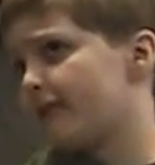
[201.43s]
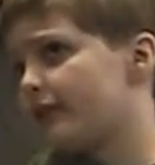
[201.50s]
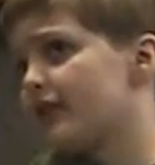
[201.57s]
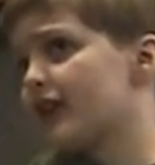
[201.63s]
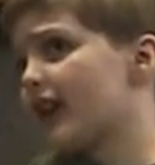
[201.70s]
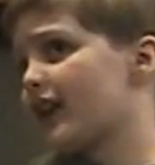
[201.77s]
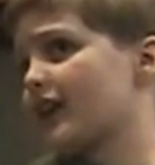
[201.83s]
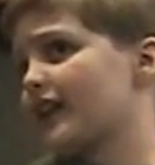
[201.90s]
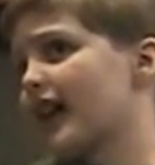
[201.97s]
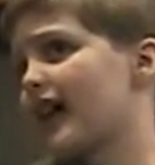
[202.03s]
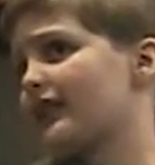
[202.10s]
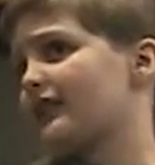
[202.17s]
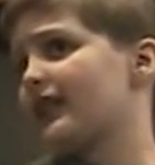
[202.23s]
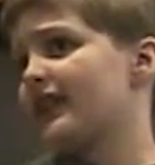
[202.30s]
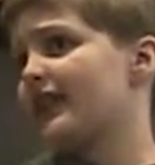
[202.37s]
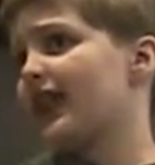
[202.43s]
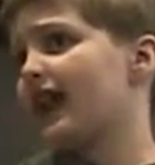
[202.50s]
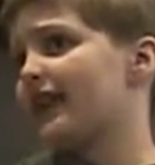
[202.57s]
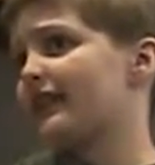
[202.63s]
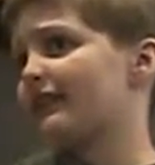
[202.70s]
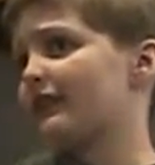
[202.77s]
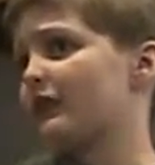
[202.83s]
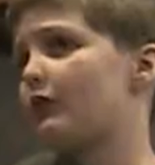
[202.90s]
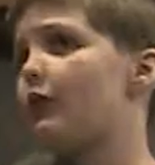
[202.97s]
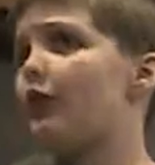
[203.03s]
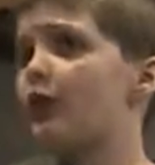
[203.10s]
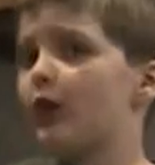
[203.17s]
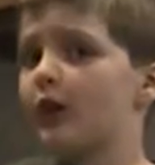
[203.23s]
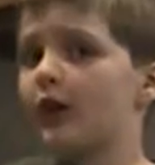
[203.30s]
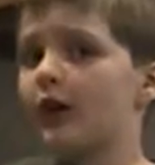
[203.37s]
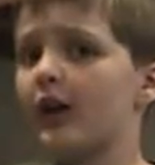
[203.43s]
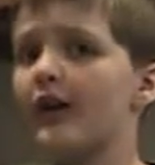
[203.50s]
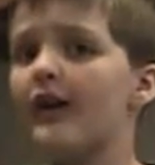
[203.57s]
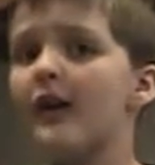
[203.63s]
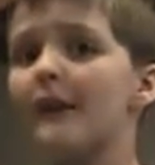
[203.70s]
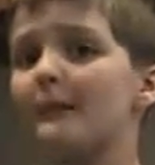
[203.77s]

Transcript: Not exactly a scientific word,